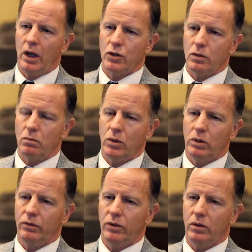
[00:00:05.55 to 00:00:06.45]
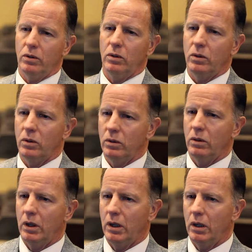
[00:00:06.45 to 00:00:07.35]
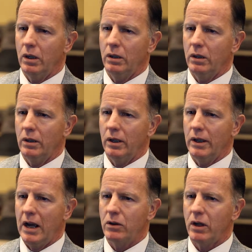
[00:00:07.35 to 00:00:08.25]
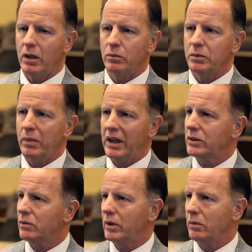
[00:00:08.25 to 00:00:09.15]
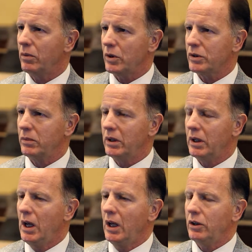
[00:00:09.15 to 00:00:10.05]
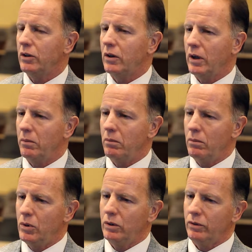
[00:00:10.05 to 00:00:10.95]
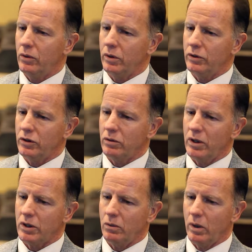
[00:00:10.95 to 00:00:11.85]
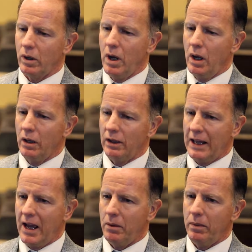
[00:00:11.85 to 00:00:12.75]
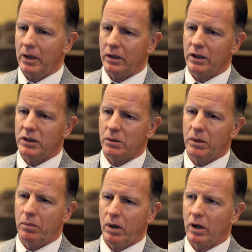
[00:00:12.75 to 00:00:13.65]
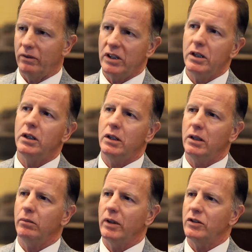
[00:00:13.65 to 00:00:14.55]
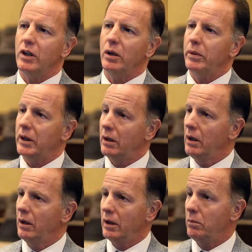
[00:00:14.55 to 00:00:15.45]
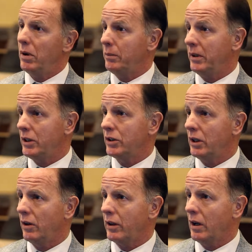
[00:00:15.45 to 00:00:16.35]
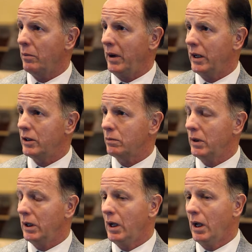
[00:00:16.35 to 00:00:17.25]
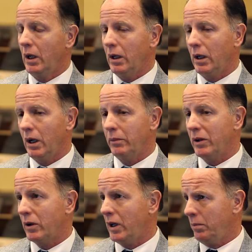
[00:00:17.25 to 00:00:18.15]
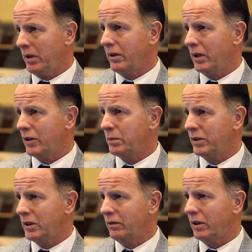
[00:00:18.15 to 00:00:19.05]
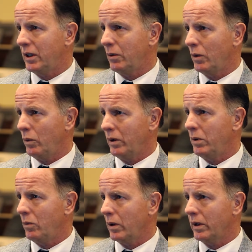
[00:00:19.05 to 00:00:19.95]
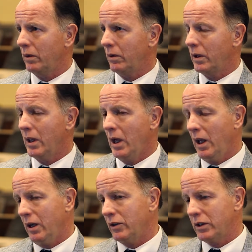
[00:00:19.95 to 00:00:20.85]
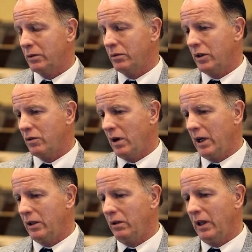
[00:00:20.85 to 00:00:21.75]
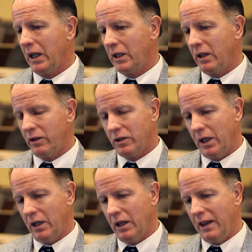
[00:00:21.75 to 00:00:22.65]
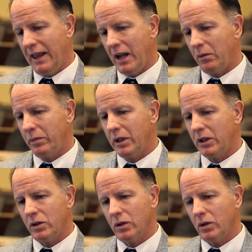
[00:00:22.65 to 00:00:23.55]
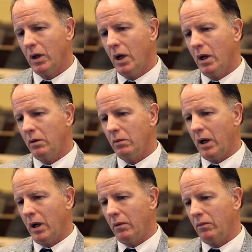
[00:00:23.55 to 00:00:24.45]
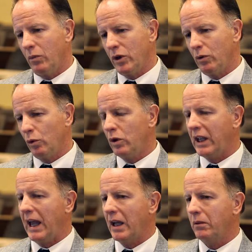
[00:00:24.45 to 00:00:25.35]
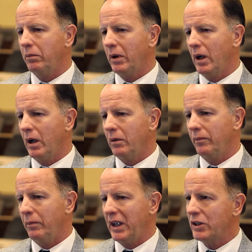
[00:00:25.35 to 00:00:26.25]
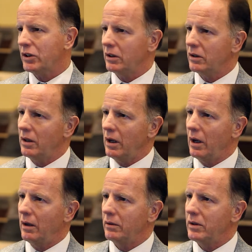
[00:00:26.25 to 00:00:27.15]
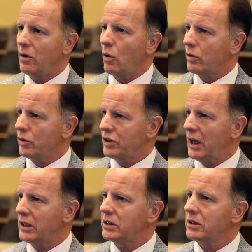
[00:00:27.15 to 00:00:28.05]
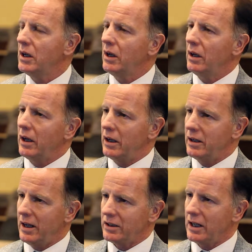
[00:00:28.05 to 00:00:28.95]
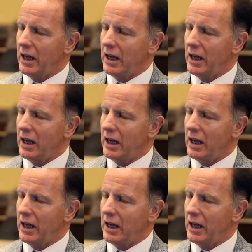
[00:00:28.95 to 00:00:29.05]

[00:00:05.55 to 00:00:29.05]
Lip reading: you move to an outcomes-based reimbursement, you're going to move to a situation where lab needs to be part of a team that's helping in population healthcare management. And there are a couple of areas specifically where we've been working with health systems to try and do that. And that'll be to, when you look at patient order sets and testing